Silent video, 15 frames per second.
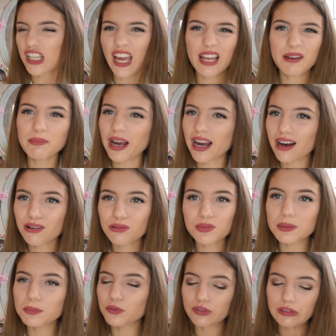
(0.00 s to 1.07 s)

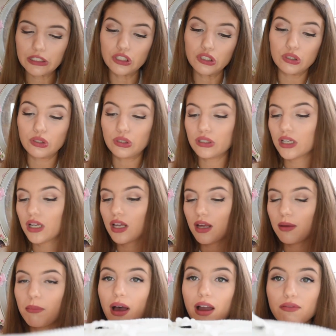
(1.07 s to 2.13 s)
£10, I'm not really sure,
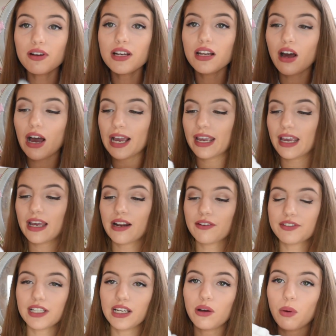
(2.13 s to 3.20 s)
but I really like it, and
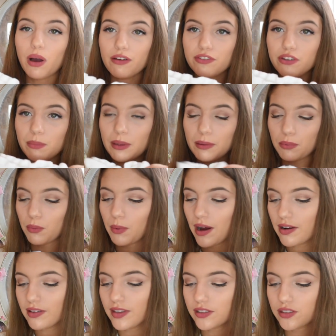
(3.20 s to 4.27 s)
I've seen quite a few people
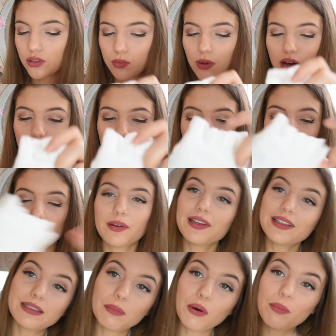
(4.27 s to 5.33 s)
wearing this as well, so
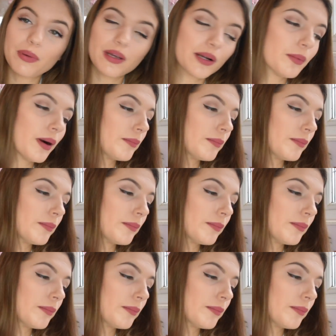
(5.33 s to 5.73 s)
it's a popular